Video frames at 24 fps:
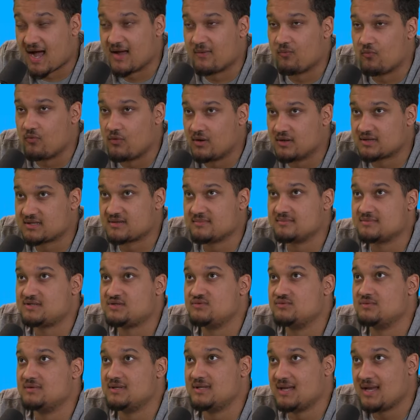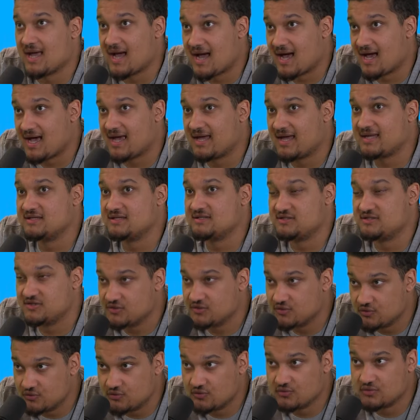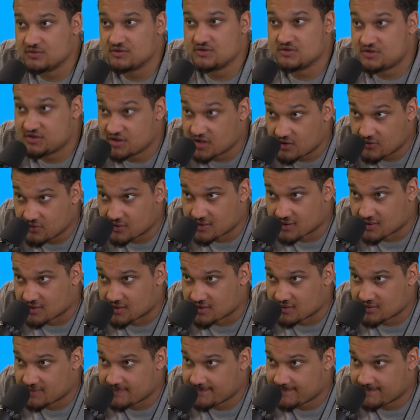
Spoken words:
I want them to not do Joker.